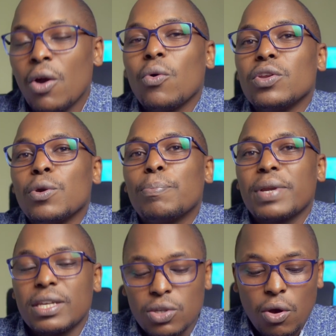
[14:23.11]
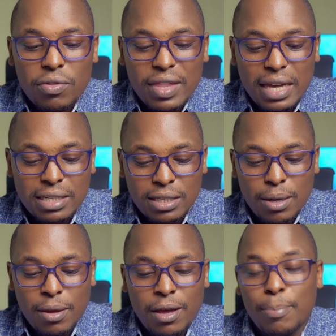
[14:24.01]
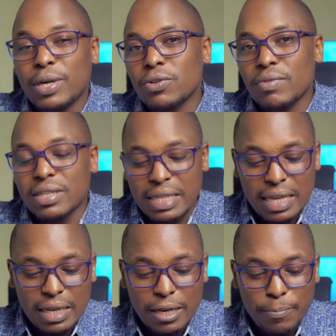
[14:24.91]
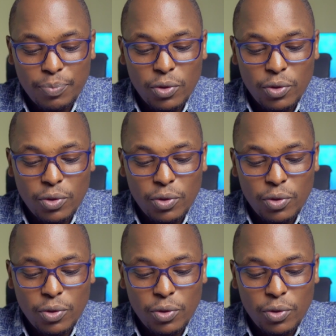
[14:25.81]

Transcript: When you press on that part of the skin,